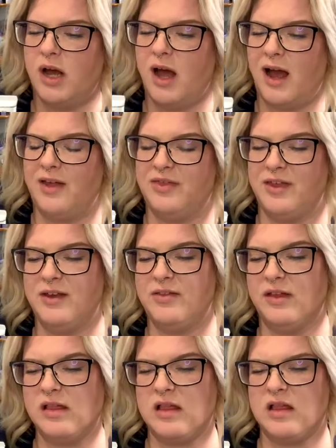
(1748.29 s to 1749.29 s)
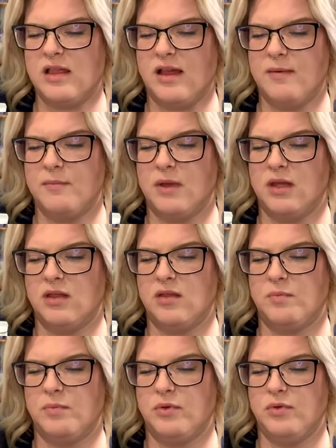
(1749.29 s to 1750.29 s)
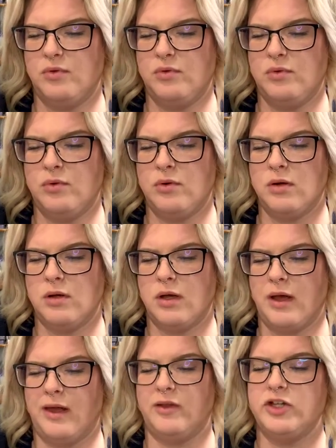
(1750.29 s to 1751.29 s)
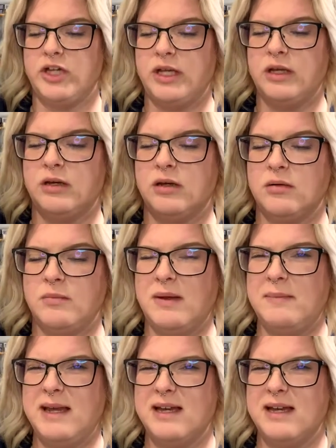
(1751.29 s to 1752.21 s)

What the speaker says: I think that's the same as blue algae, maybe?